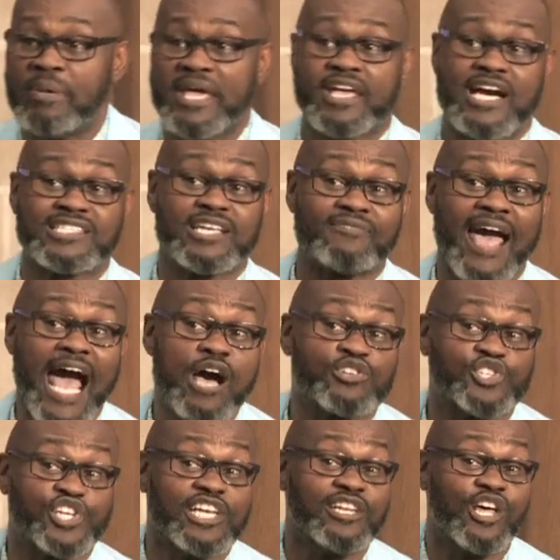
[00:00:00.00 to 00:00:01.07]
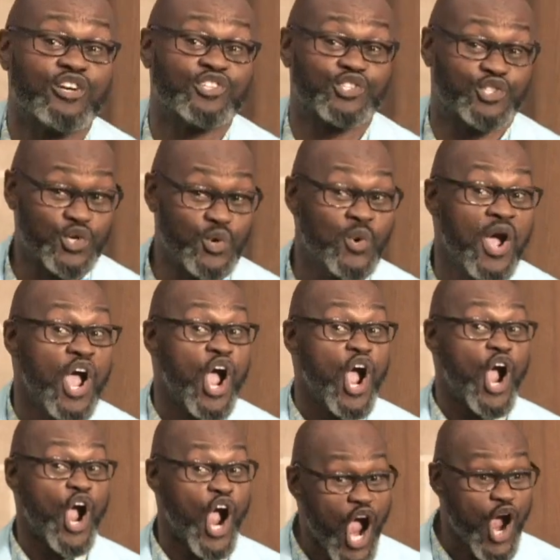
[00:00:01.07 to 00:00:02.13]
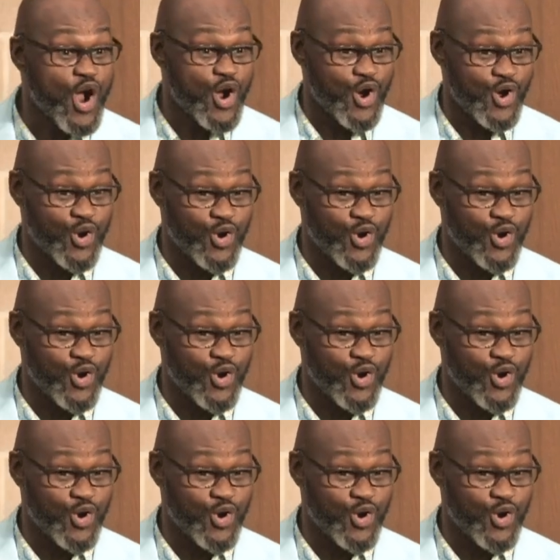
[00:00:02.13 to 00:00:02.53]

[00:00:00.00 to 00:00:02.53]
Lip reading: because of how she looks to her.